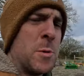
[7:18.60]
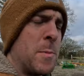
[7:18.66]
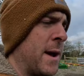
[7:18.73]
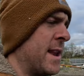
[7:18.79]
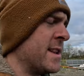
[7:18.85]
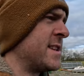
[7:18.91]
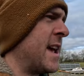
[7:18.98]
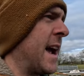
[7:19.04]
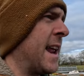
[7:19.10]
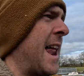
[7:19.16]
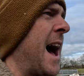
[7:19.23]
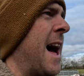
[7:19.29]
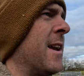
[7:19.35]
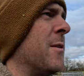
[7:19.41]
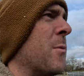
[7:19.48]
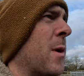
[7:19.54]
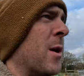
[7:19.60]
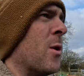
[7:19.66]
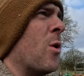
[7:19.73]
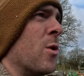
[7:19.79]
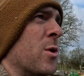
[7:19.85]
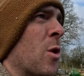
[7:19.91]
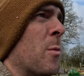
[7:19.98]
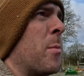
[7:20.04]
you're buying a second-hand one,
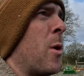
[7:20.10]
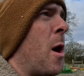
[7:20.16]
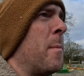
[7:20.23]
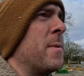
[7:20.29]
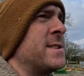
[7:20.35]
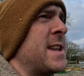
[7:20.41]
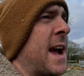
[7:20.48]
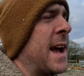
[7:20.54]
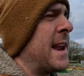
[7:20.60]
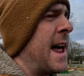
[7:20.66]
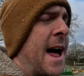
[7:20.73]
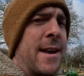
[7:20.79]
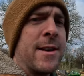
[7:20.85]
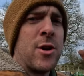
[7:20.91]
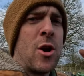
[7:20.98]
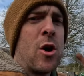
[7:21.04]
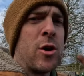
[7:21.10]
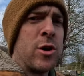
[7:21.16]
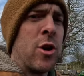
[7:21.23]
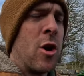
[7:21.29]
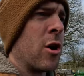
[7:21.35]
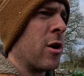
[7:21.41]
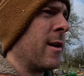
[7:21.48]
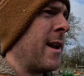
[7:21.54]
or you know, proper second-hand, not you're
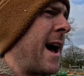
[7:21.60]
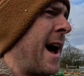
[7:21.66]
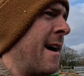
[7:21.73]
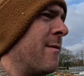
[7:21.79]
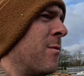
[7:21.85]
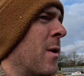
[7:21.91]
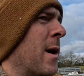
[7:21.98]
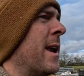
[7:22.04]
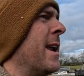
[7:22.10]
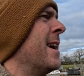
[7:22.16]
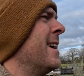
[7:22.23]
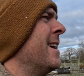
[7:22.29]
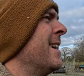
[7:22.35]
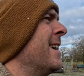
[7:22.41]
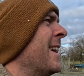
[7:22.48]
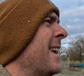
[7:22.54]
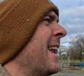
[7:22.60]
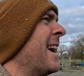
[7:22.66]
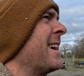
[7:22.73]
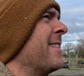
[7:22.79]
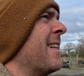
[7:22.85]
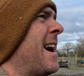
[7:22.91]
not going to have one like